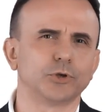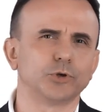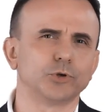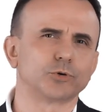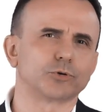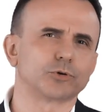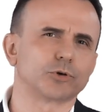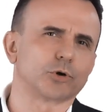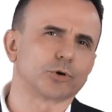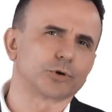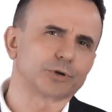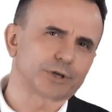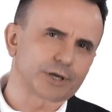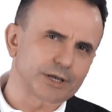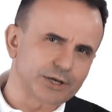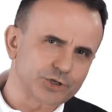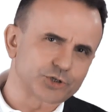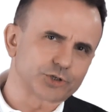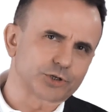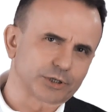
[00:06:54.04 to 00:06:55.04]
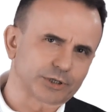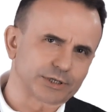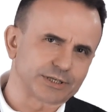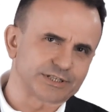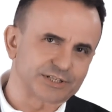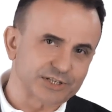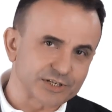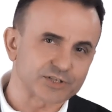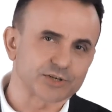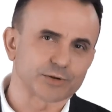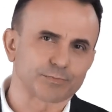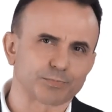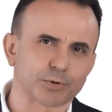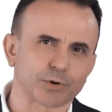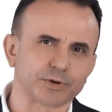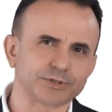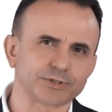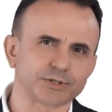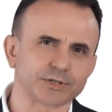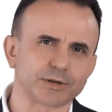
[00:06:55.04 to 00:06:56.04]
You're occasionally
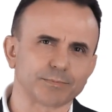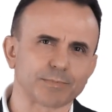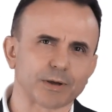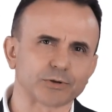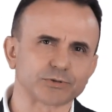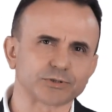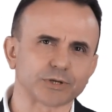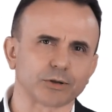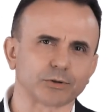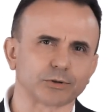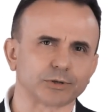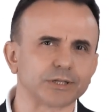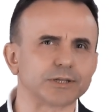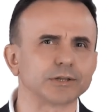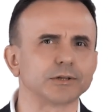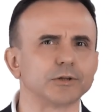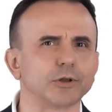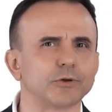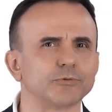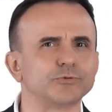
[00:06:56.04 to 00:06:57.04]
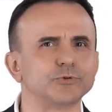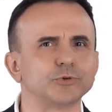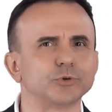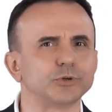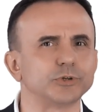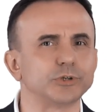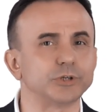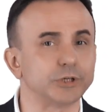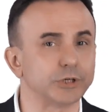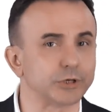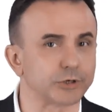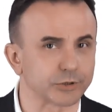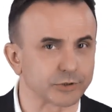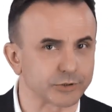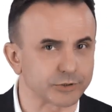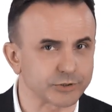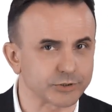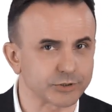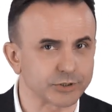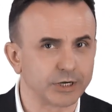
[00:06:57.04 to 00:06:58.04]
disappointed about how little of your
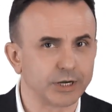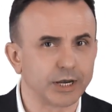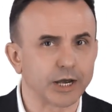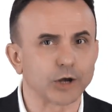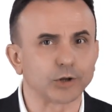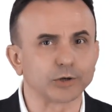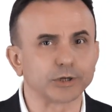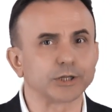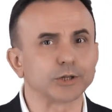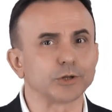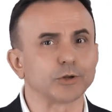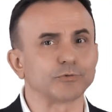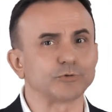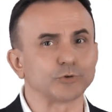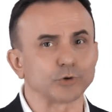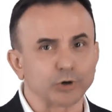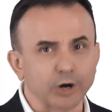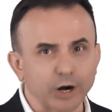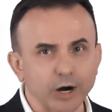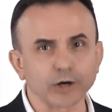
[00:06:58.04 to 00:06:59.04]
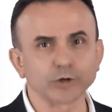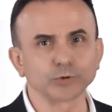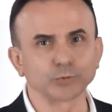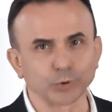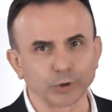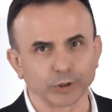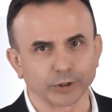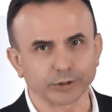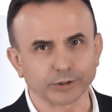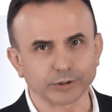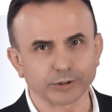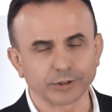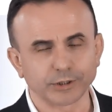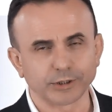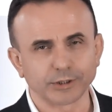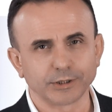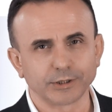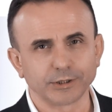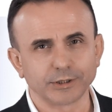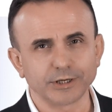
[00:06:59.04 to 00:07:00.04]
years, how little of your hard work
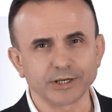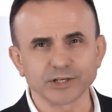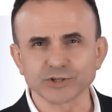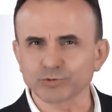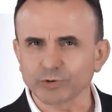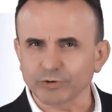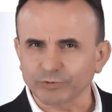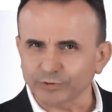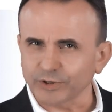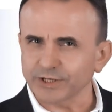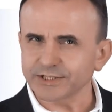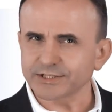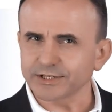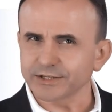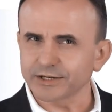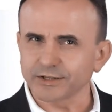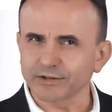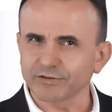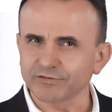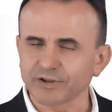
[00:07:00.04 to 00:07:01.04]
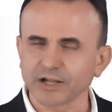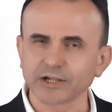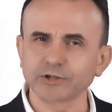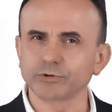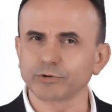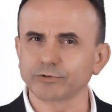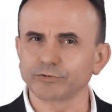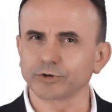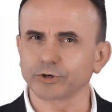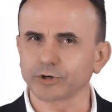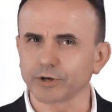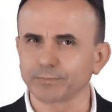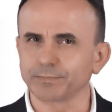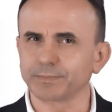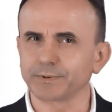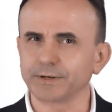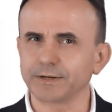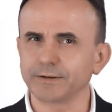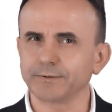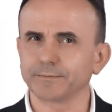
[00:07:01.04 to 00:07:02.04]
is reflected in the value of your
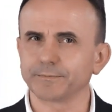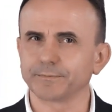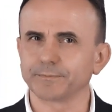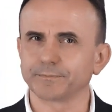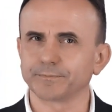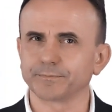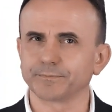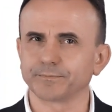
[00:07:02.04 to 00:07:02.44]
company?